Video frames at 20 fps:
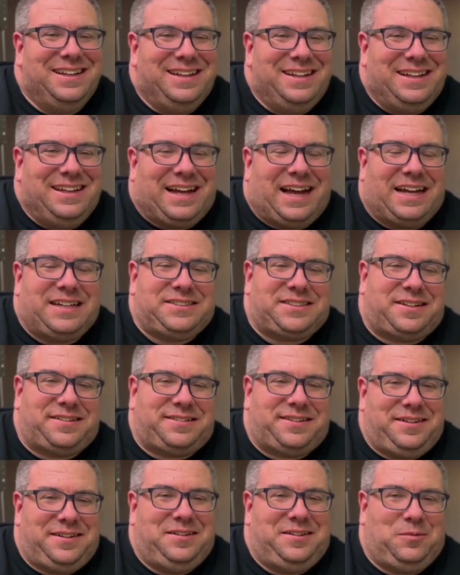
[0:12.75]
Hi,
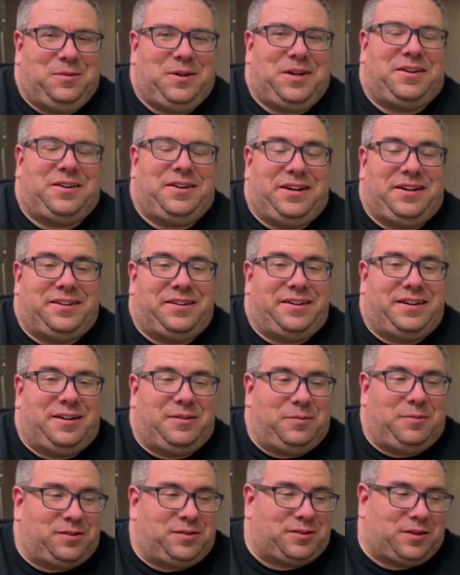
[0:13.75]
Justin. We are here
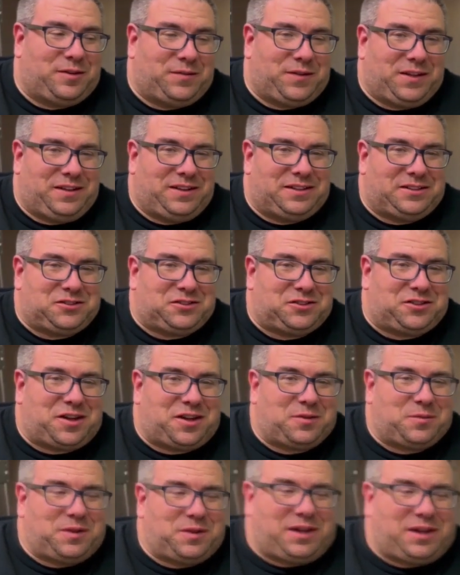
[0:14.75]
in Whiskerville at the
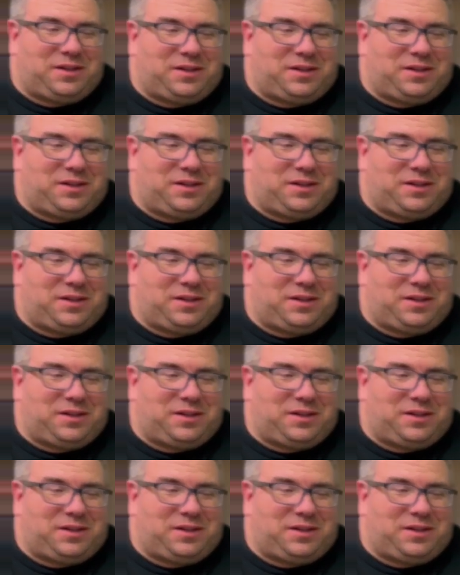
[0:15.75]
Chautauqua County